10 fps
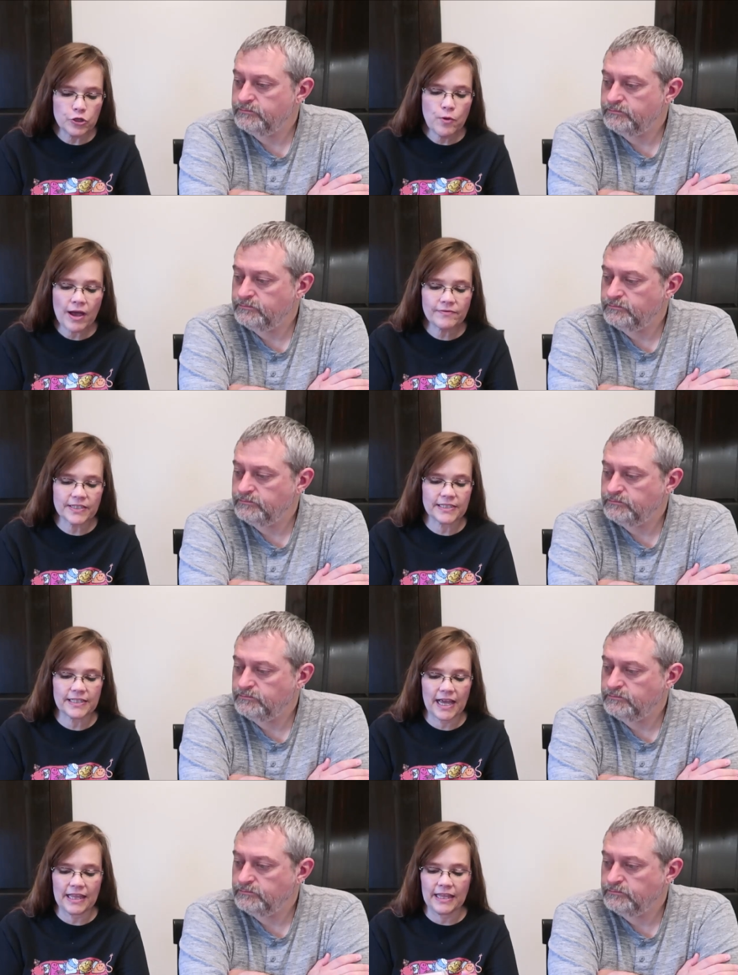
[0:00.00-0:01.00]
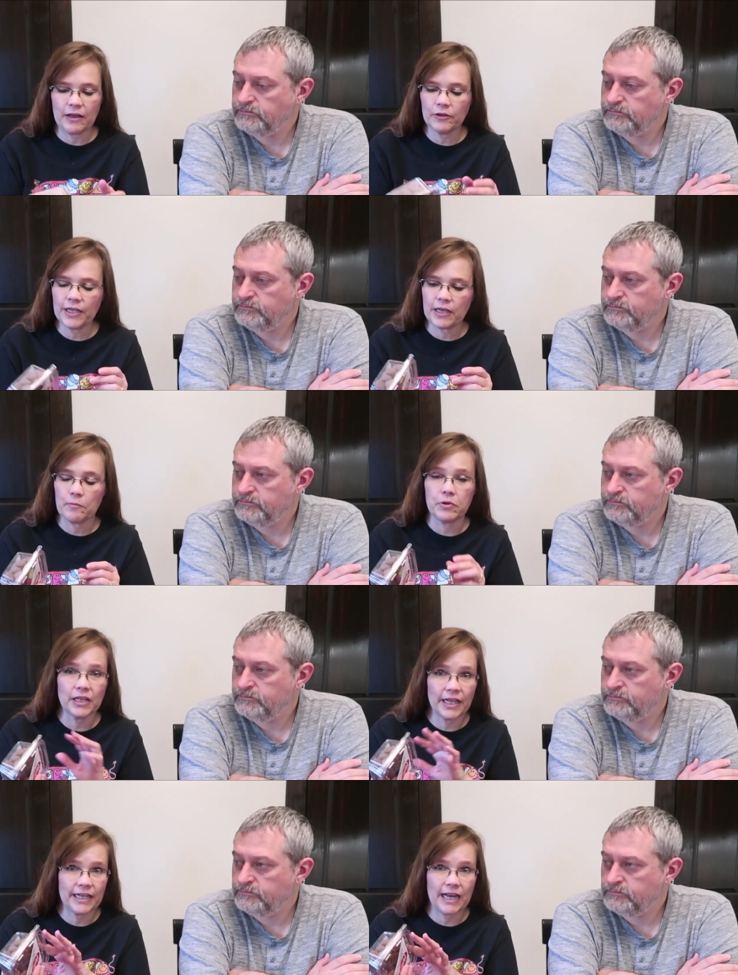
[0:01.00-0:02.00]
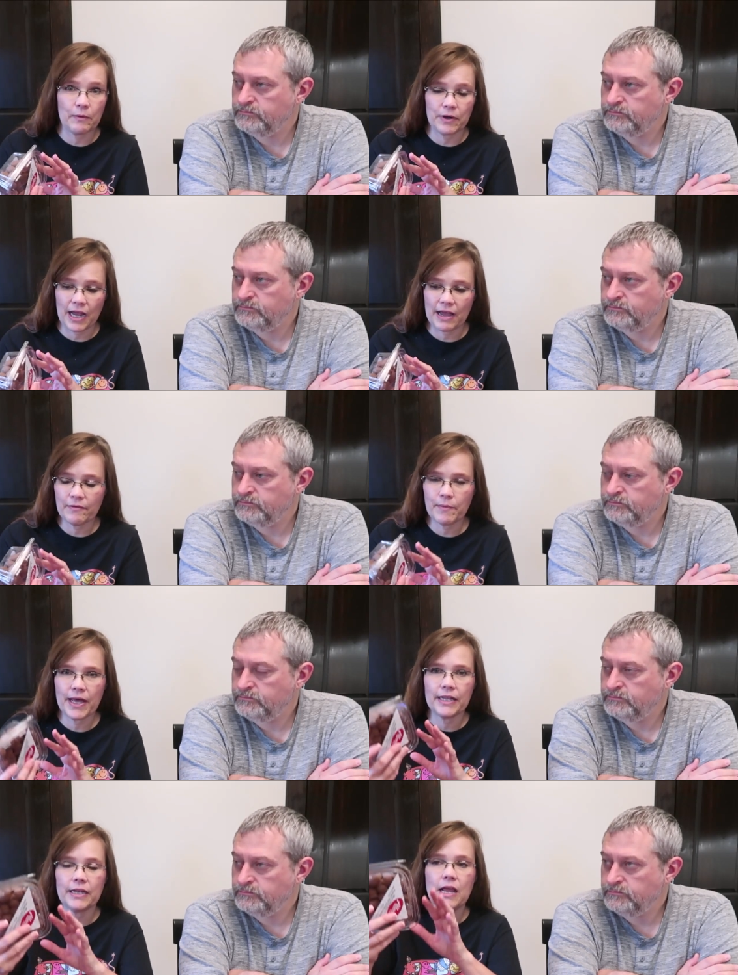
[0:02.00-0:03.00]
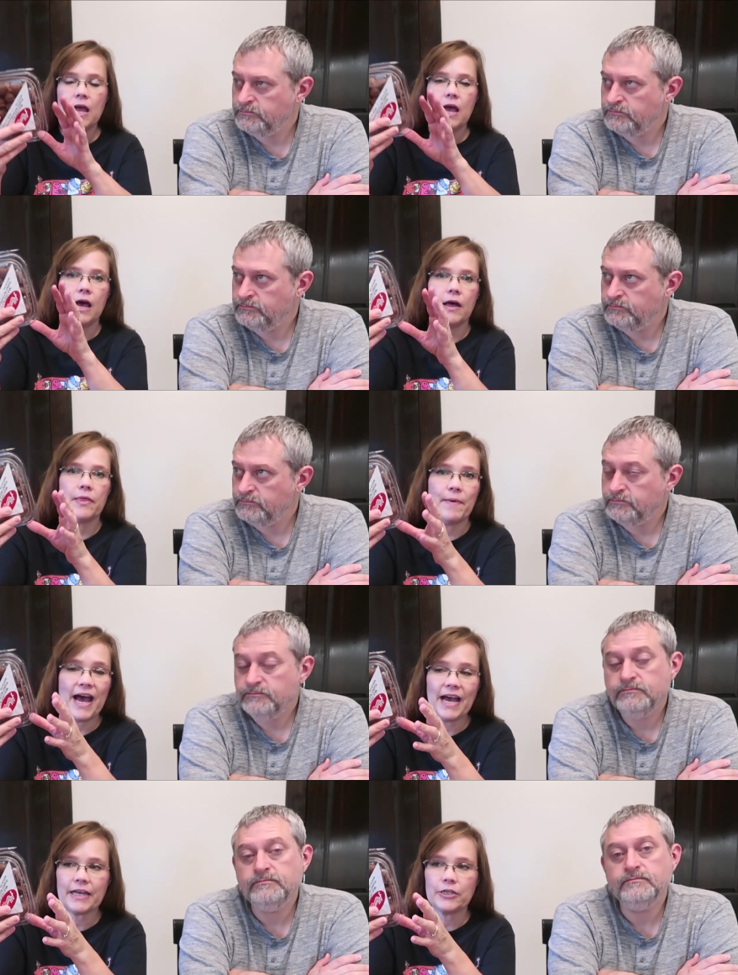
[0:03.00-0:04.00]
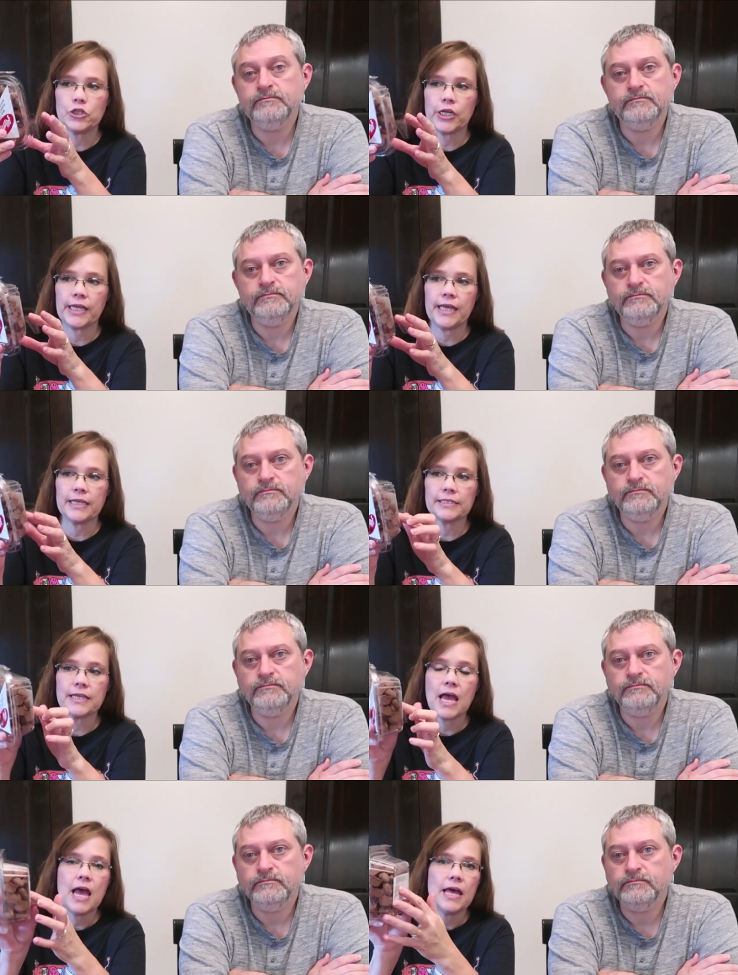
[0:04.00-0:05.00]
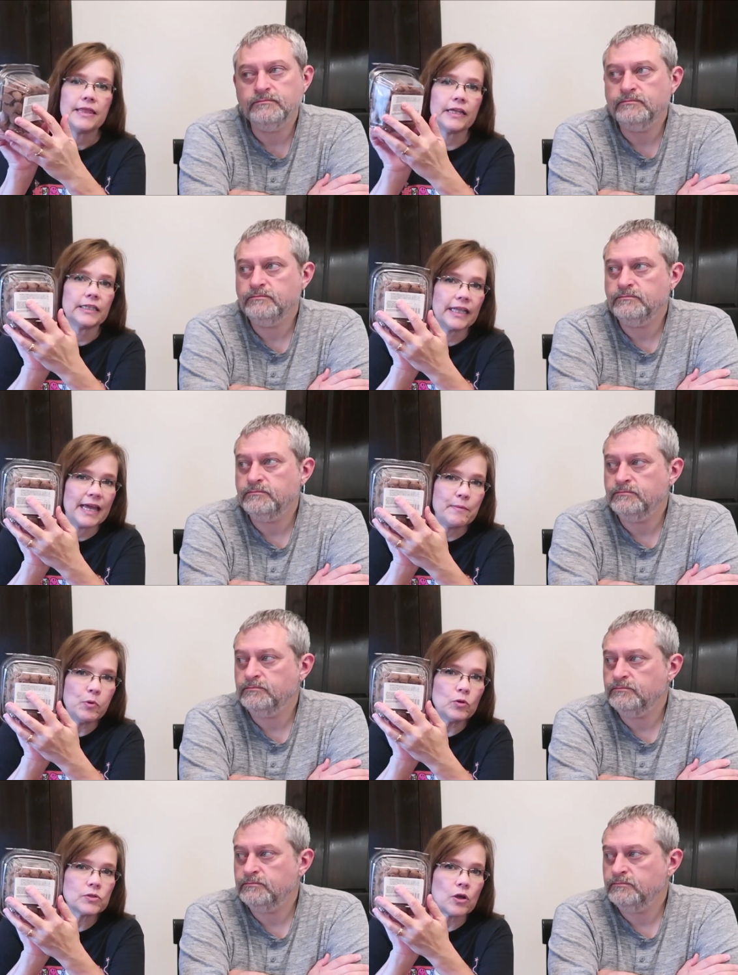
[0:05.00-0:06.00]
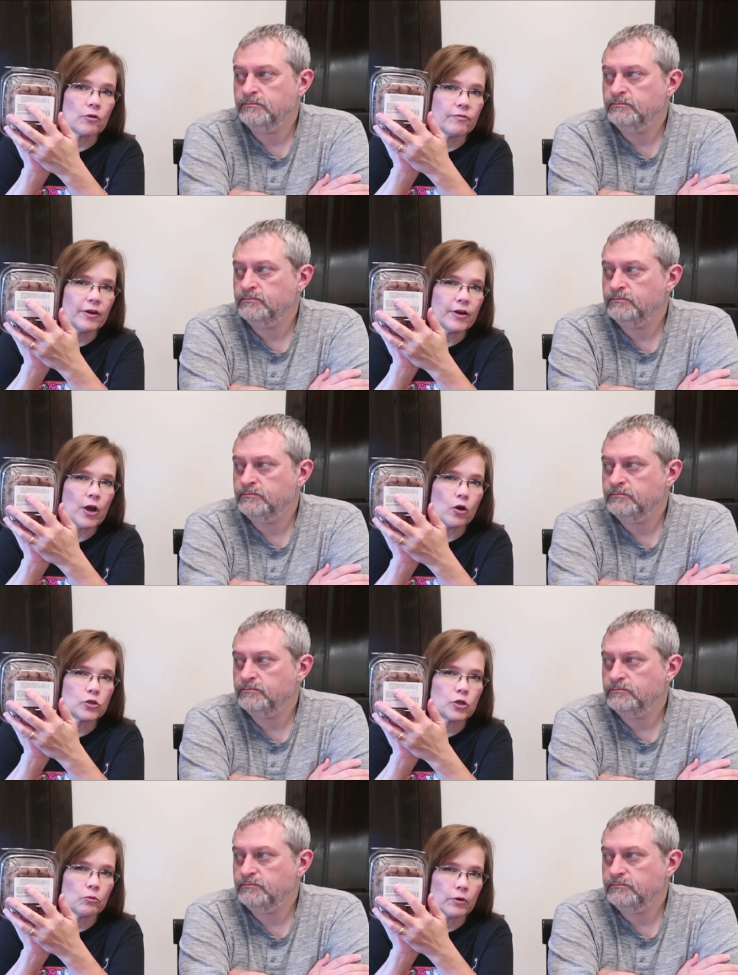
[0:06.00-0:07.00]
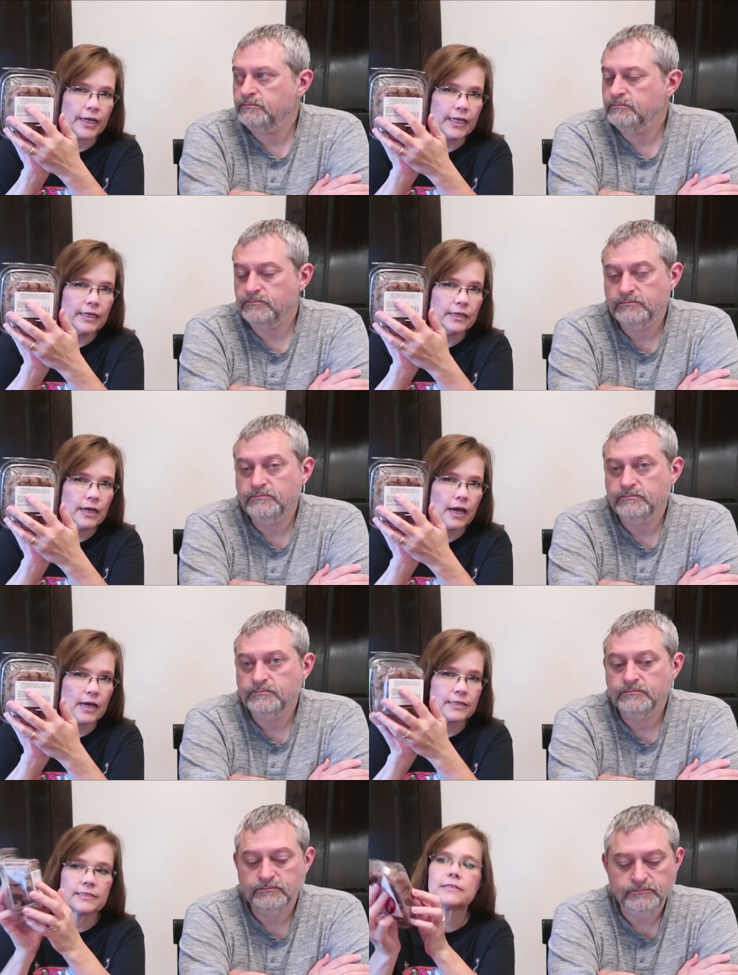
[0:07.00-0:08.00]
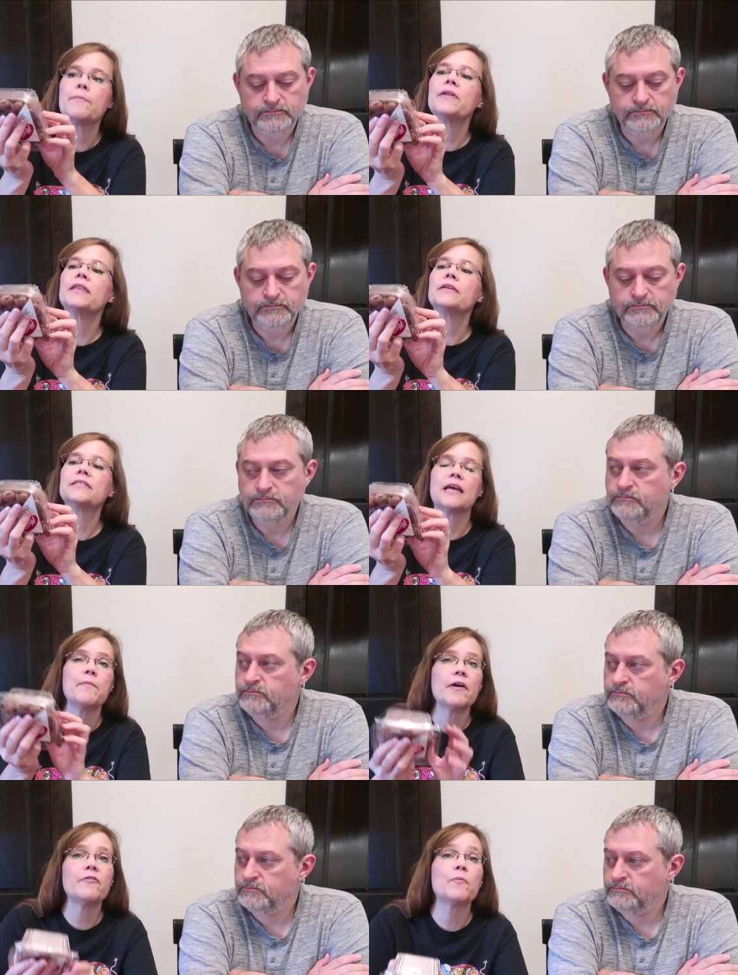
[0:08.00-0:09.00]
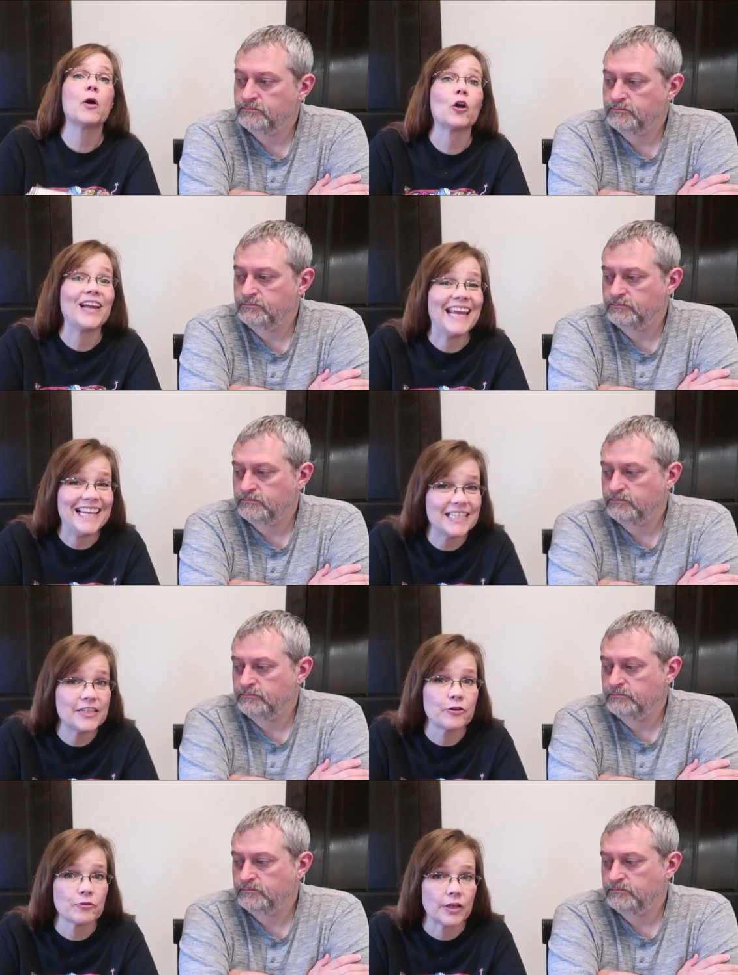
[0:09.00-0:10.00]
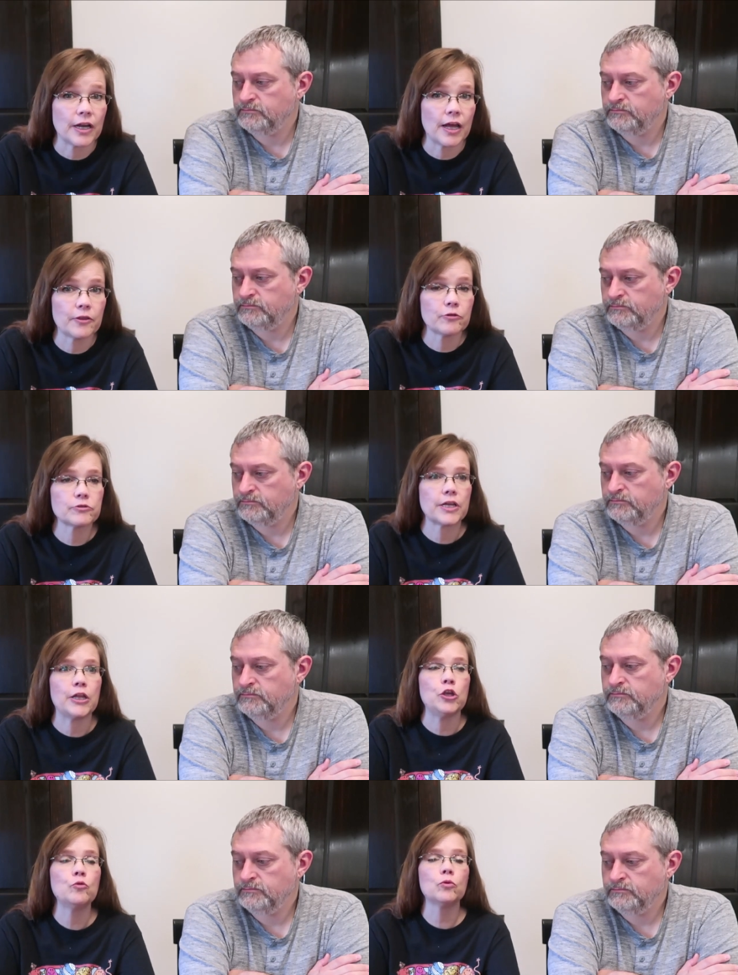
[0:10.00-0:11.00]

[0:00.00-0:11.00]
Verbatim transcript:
Speaker 1: do have to say the only complaint I would have about uh, the packaging is the labels are very hard to read. Uh, some of the, some of them are easier than others, and you